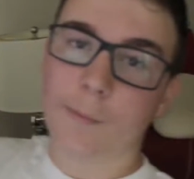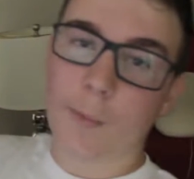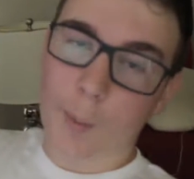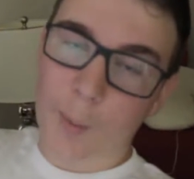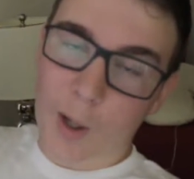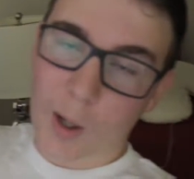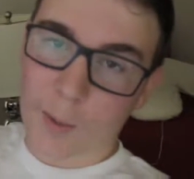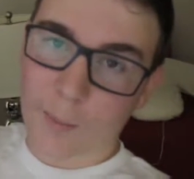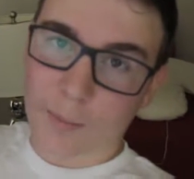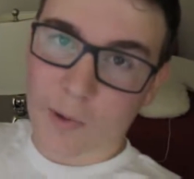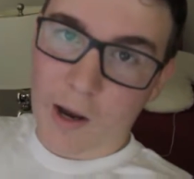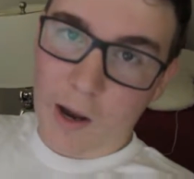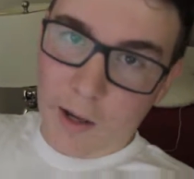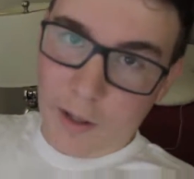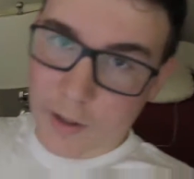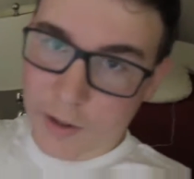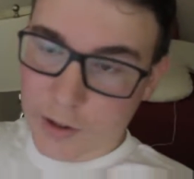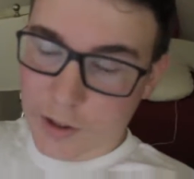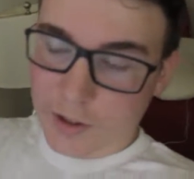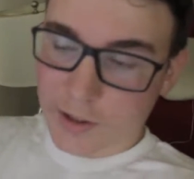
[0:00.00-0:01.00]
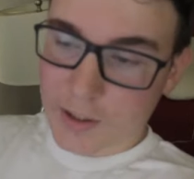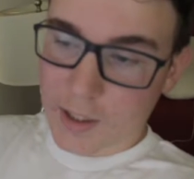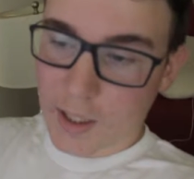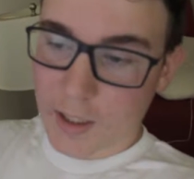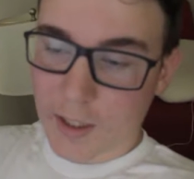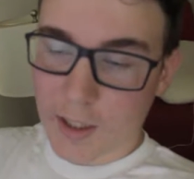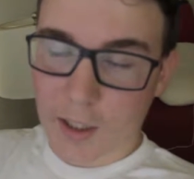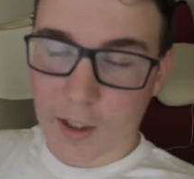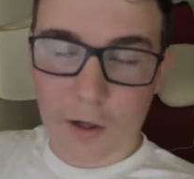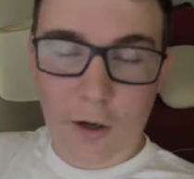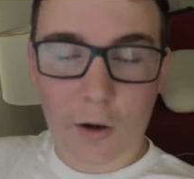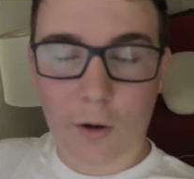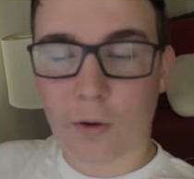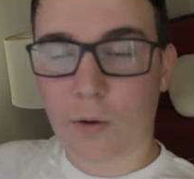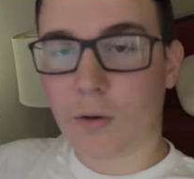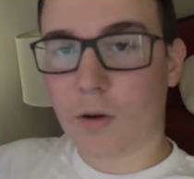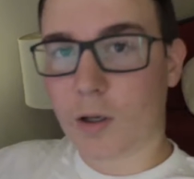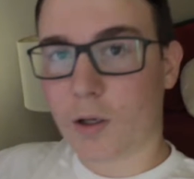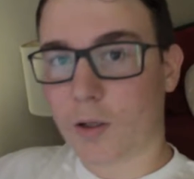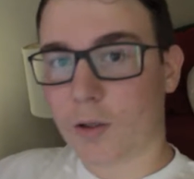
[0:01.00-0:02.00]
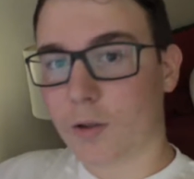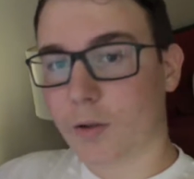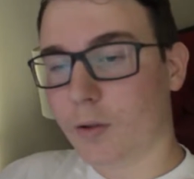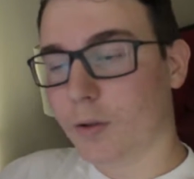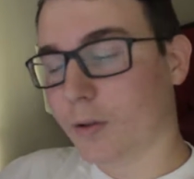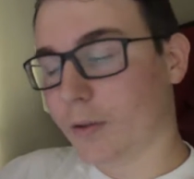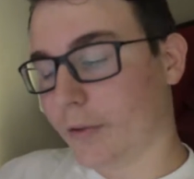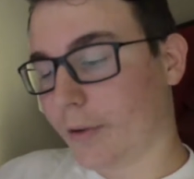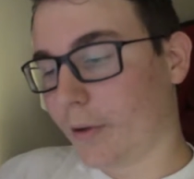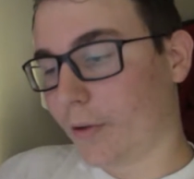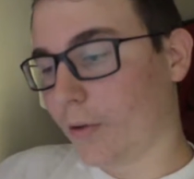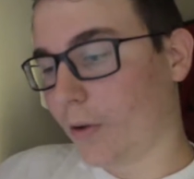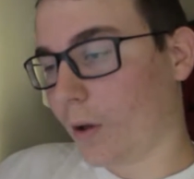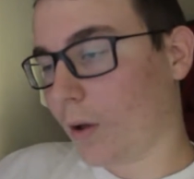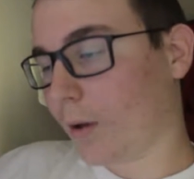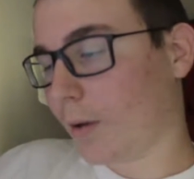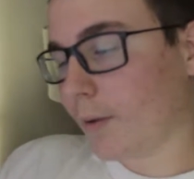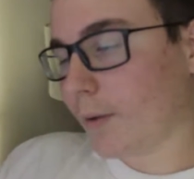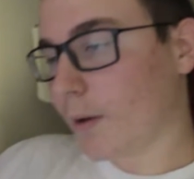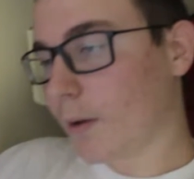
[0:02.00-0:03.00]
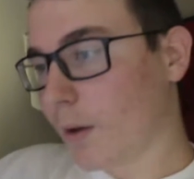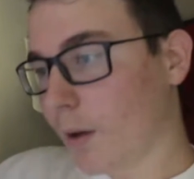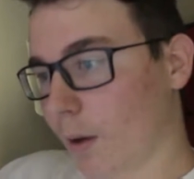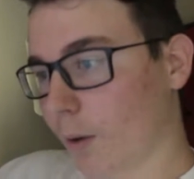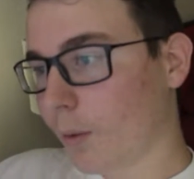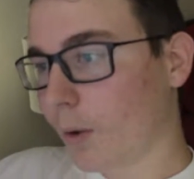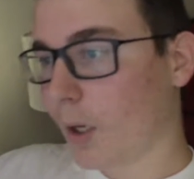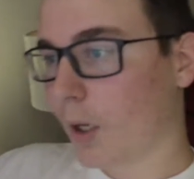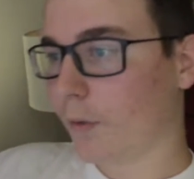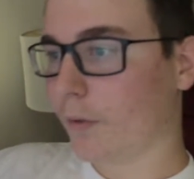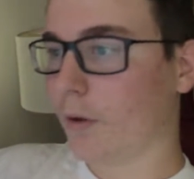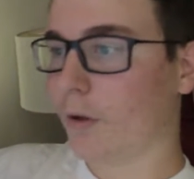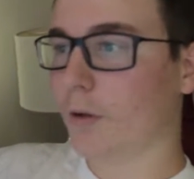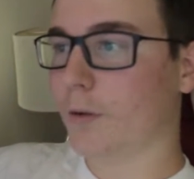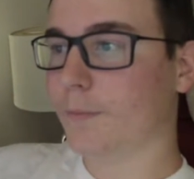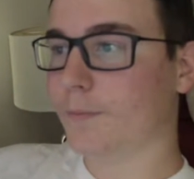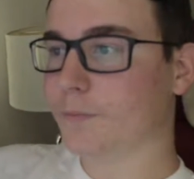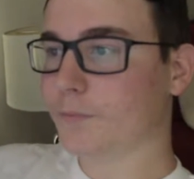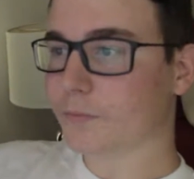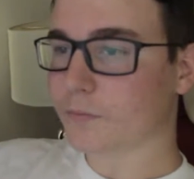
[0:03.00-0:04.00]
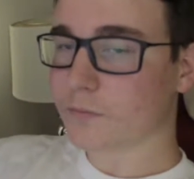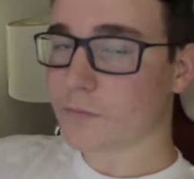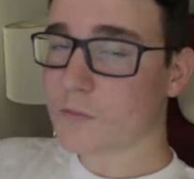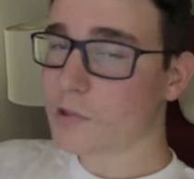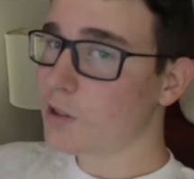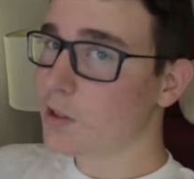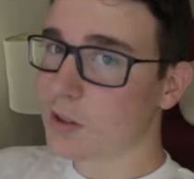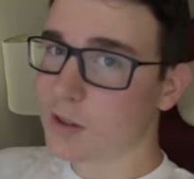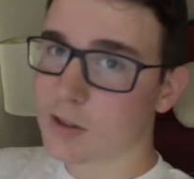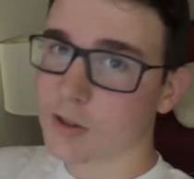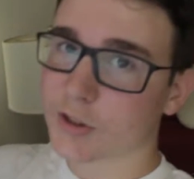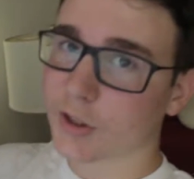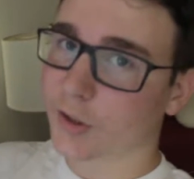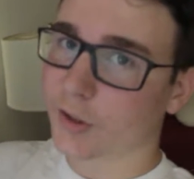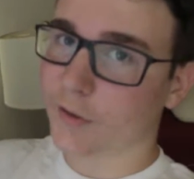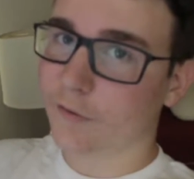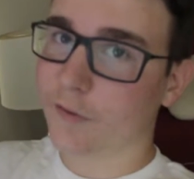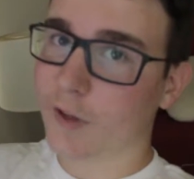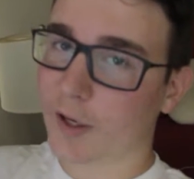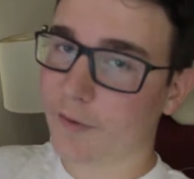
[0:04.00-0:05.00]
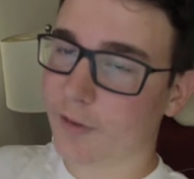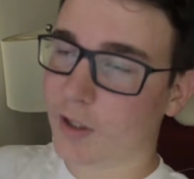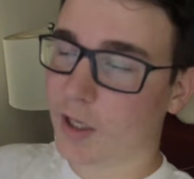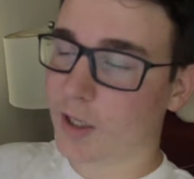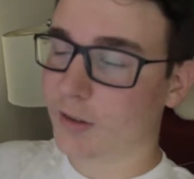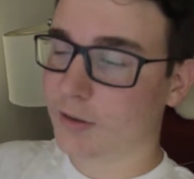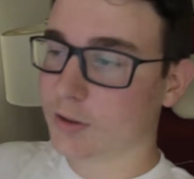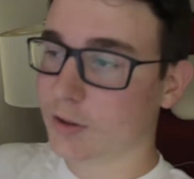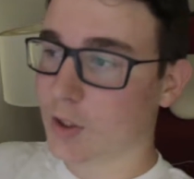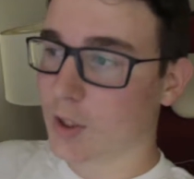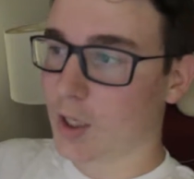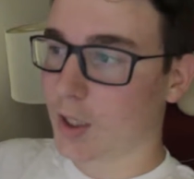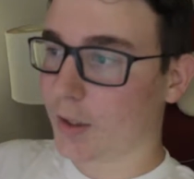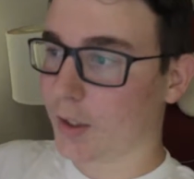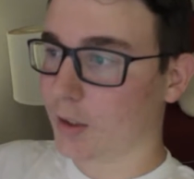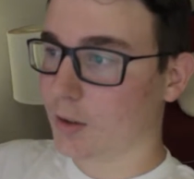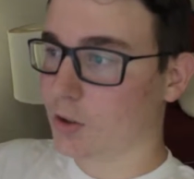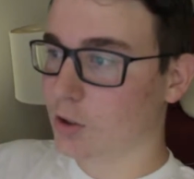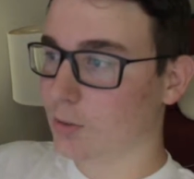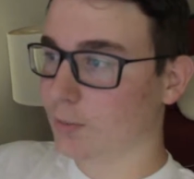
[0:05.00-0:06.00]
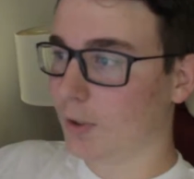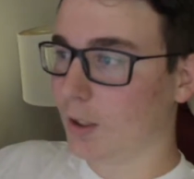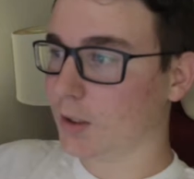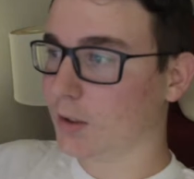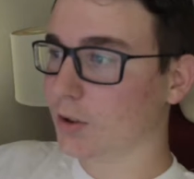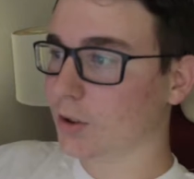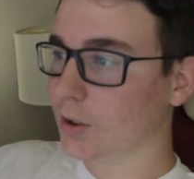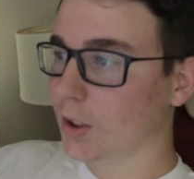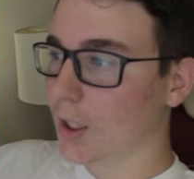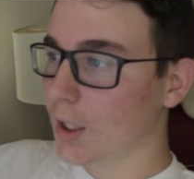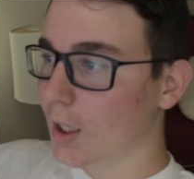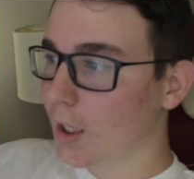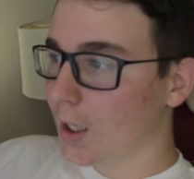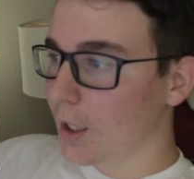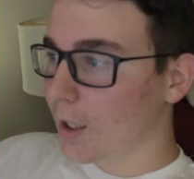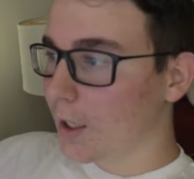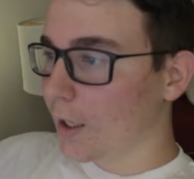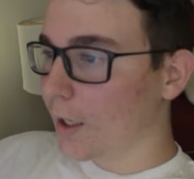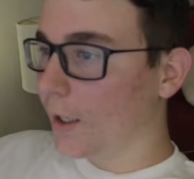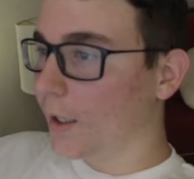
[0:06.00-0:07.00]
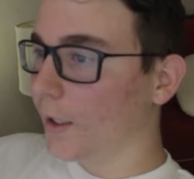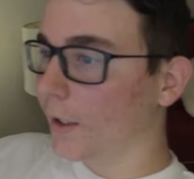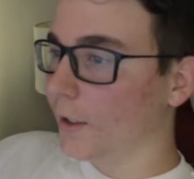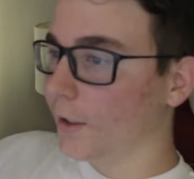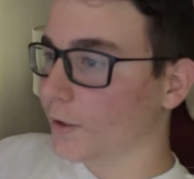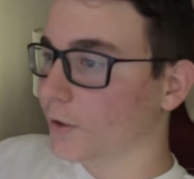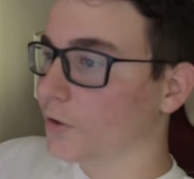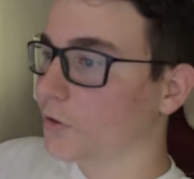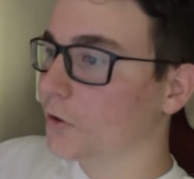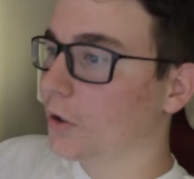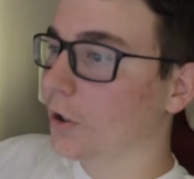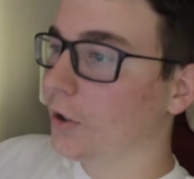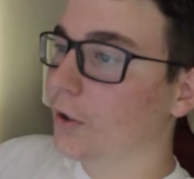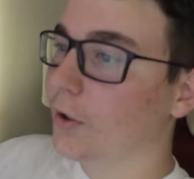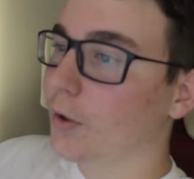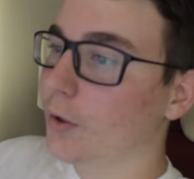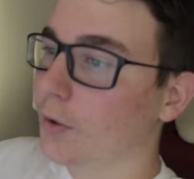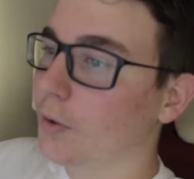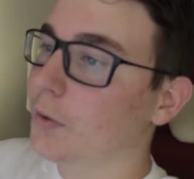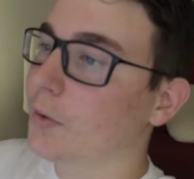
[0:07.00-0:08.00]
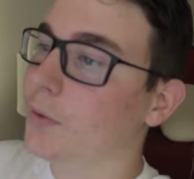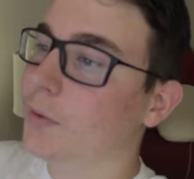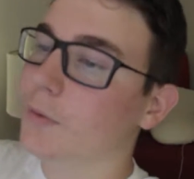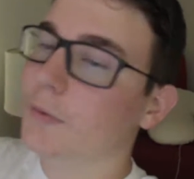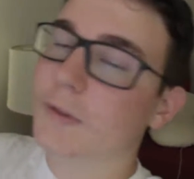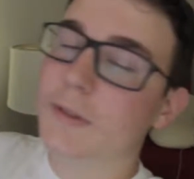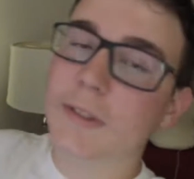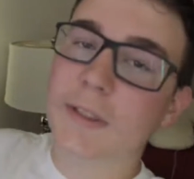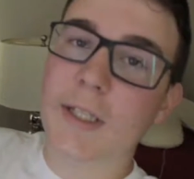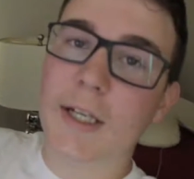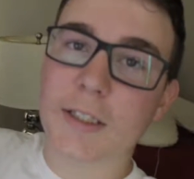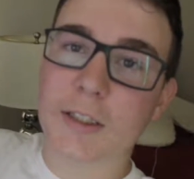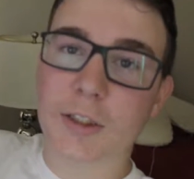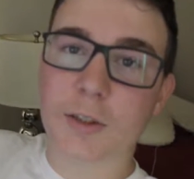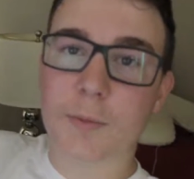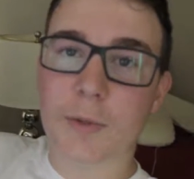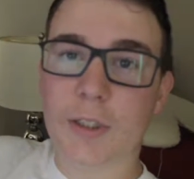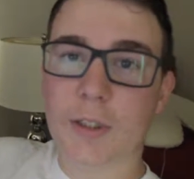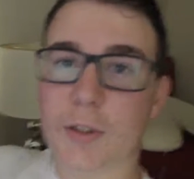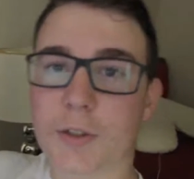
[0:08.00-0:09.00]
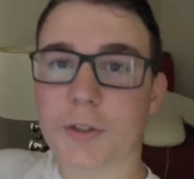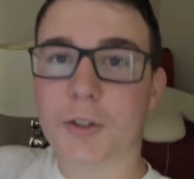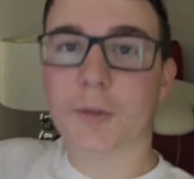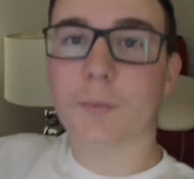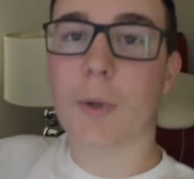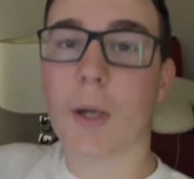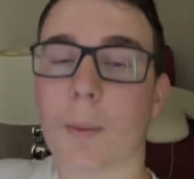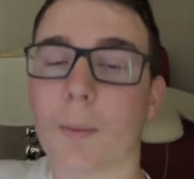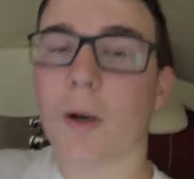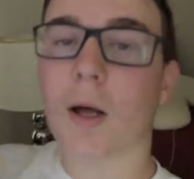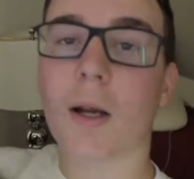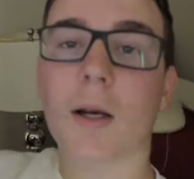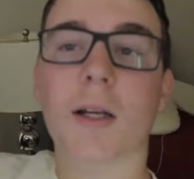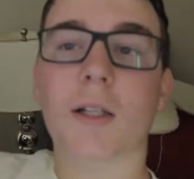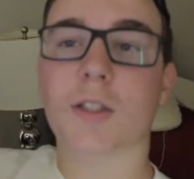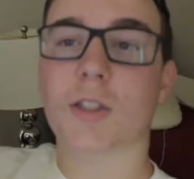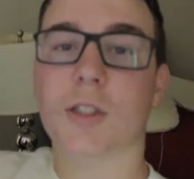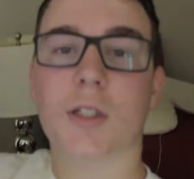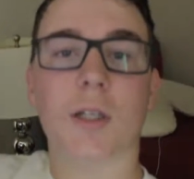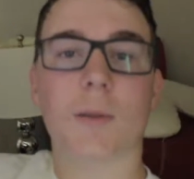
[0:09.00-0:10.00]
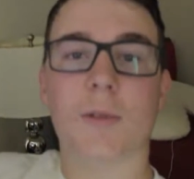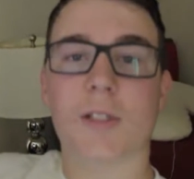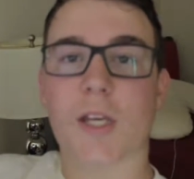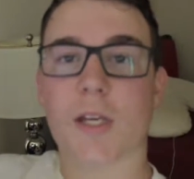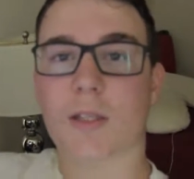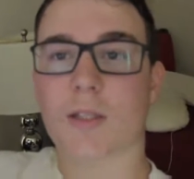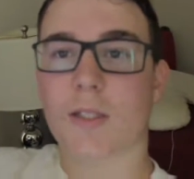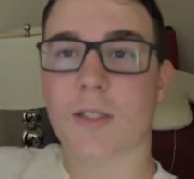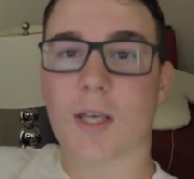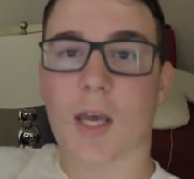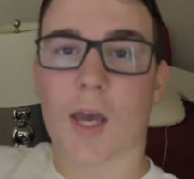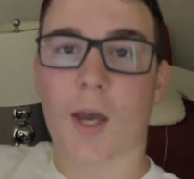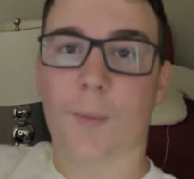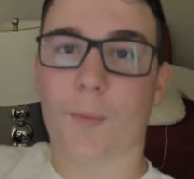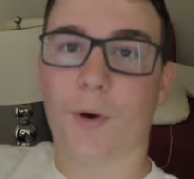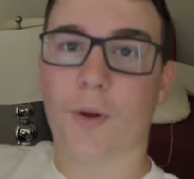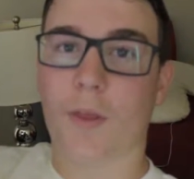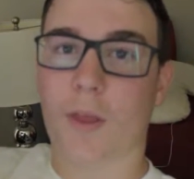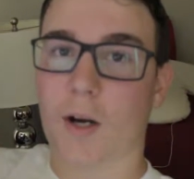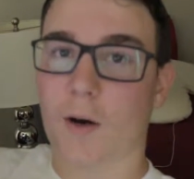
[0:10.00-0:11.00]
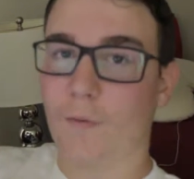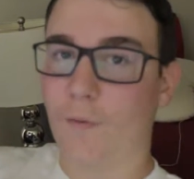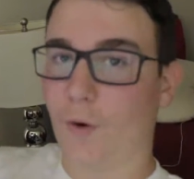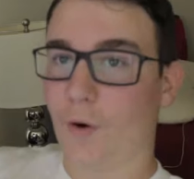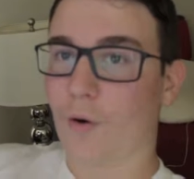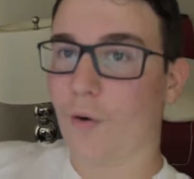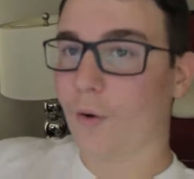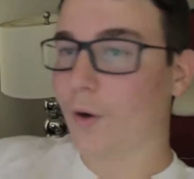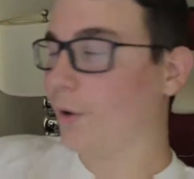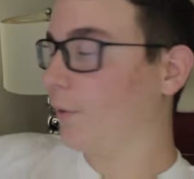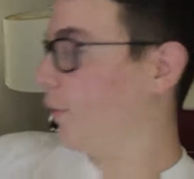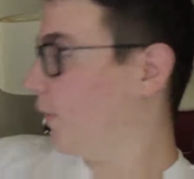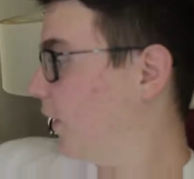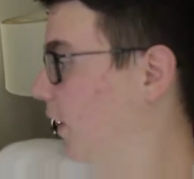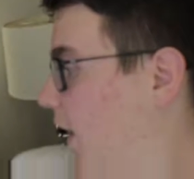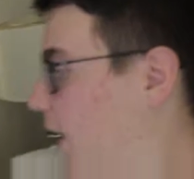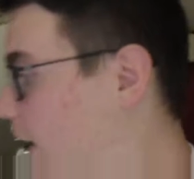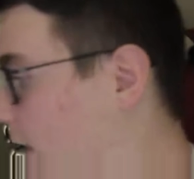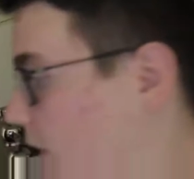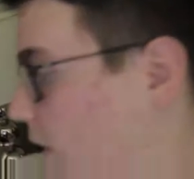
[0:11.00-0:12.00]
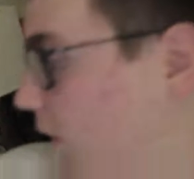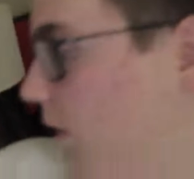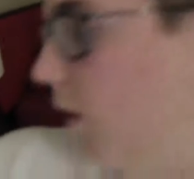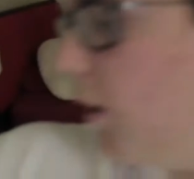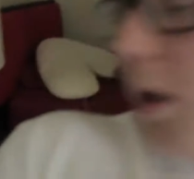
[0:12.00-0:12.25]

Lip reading: My mom kind of just said, yo, want to do it? And so I was like, yeah, whatever. It's only 5K, so nothing too much. And so that should be good. But I'm not actually going to be taking this camera that I'm recording on now.